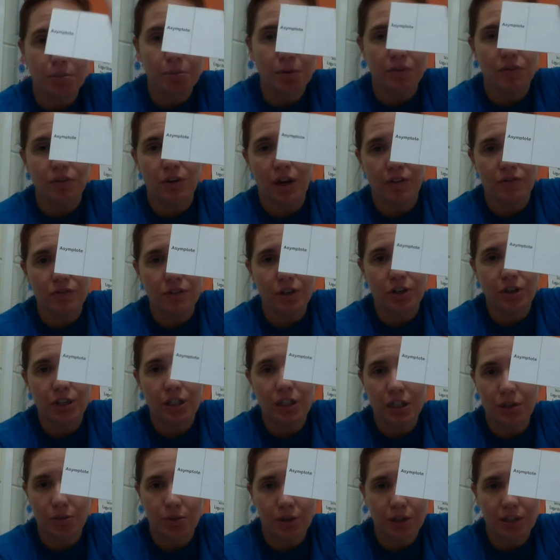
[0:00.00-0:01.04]
If you have no
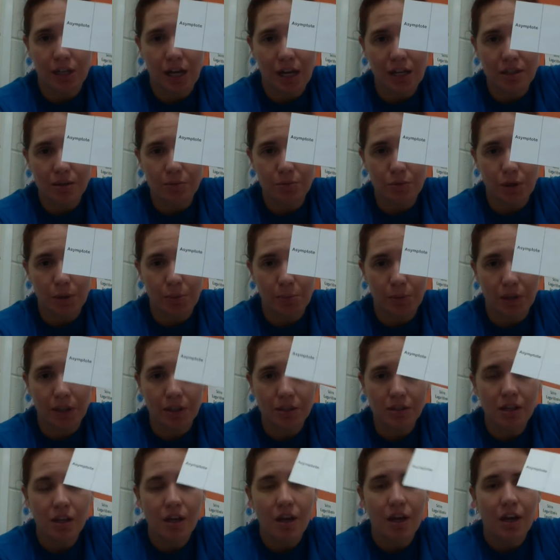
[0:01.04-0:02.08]
idea what an asymptote
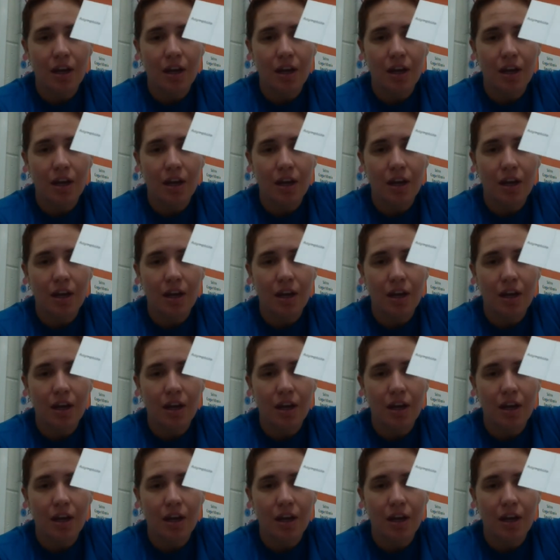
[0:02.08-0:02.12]
is,